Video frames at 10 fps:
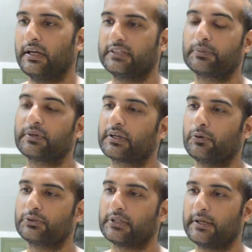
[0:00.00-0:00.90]
is something you can
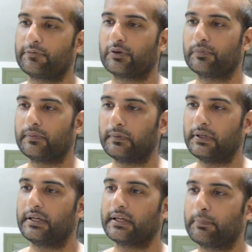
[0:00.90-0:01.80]
always learn from,
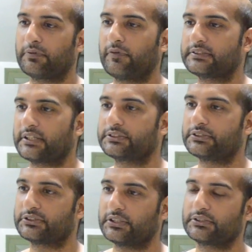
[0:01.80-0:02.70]
learning
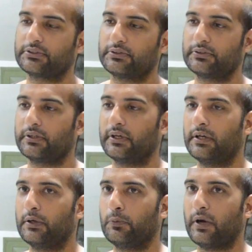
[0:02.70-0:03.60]
improvisation, surgical
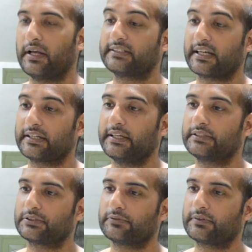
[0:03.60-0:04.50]
way of
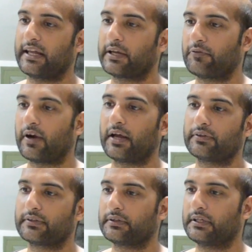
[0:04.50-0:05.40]
techniques of getting
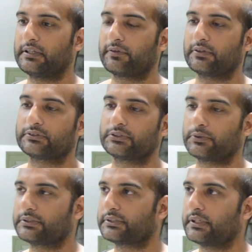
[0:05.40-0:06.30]
around a difficult
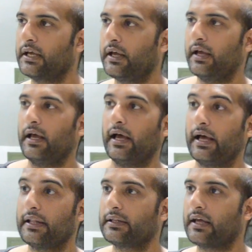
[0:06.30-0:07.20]
situation.
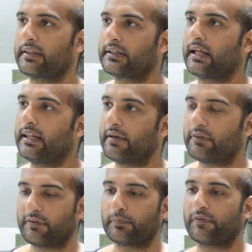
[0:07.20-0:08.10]
And I think that
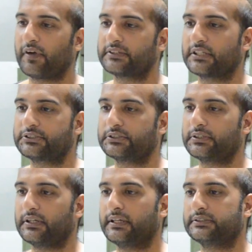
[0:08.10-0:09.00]
level of improvisation
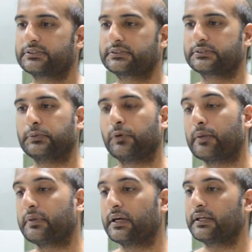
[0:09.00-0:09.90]
is
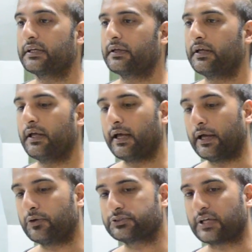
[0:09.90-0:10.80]
what I'm learning,
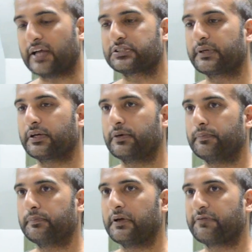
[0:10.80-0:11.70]
and also how to
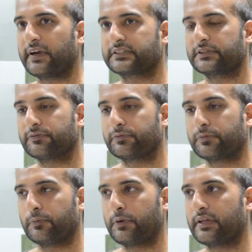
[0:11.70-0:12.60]
become effective
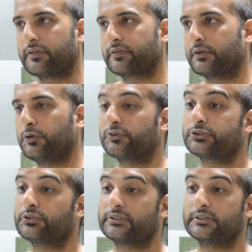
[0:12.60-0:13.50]
with your
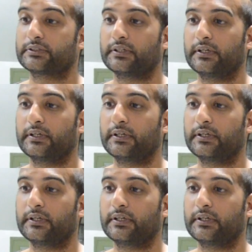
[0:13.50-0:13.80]
resources.